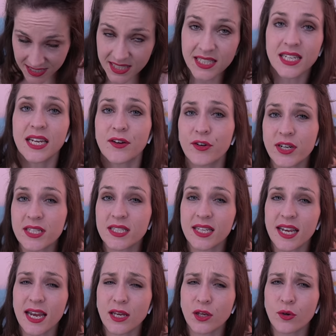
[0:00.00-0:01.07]

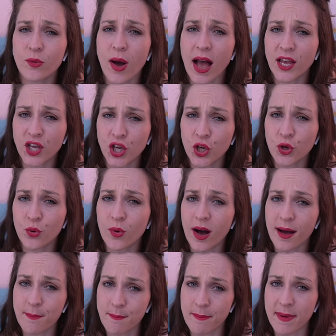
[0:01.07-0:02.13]
seriously, are you
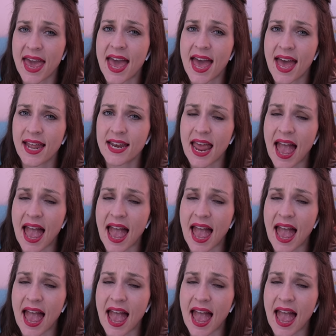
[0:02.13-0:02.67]
a man